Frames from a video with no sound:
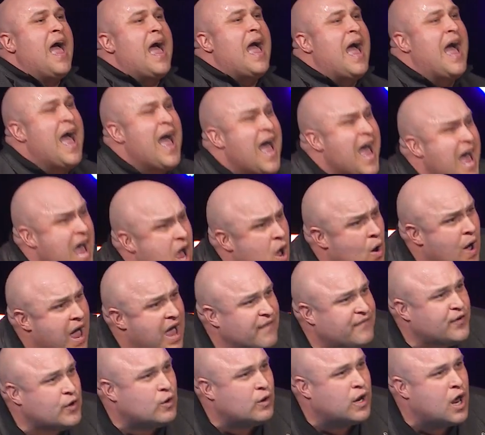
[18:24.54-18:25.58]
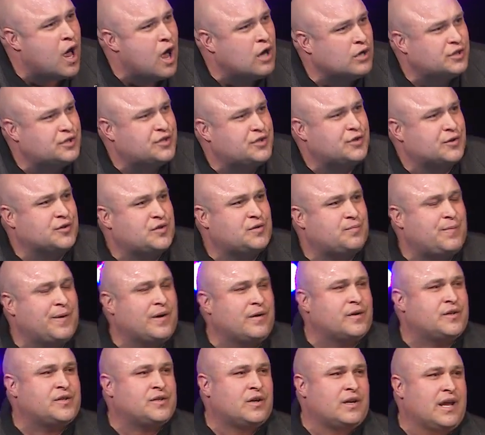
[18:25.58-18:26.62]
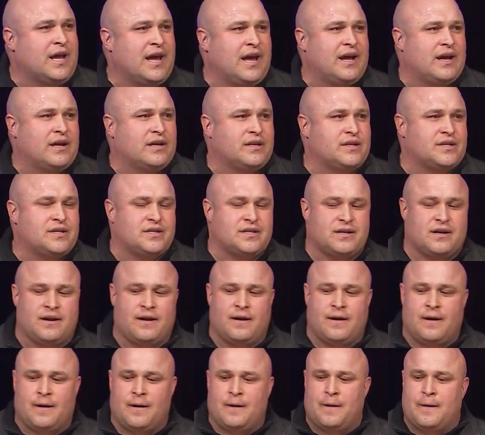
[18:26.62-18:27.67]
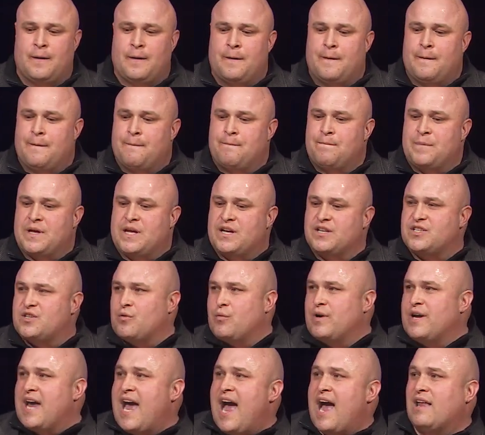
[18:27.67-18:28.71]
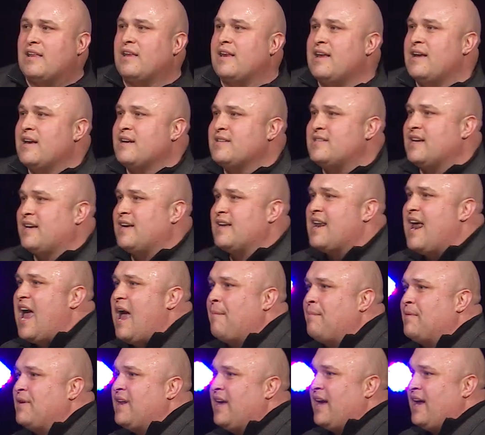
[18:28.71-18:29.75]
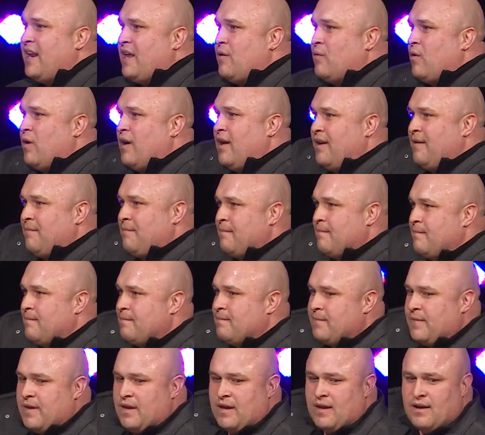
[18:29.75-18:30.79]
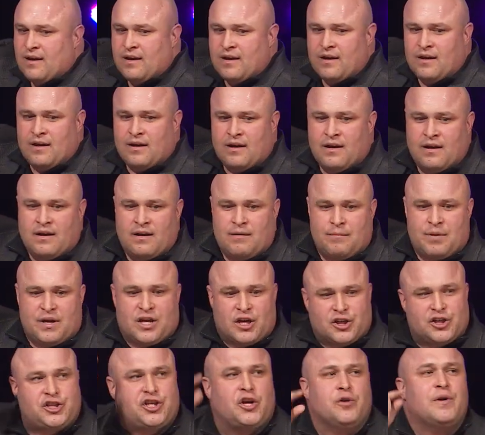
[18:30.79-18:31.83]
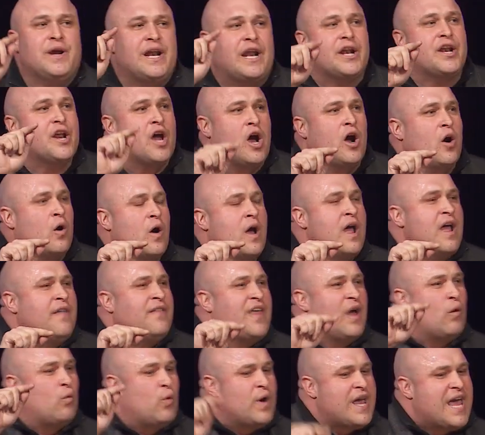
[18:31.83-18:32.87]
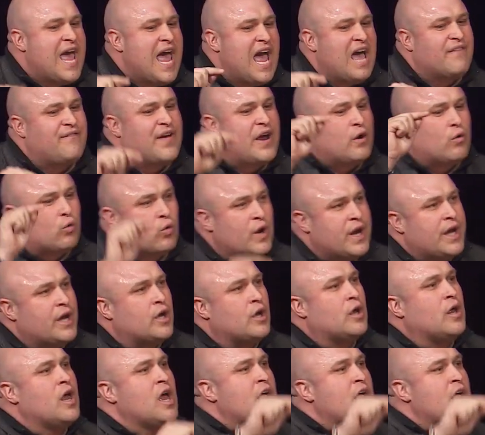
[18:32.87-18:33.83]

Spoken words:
How have you lost your spiritual edge? Because the reality is, it can happen to anyone. Because you need to know that we have a real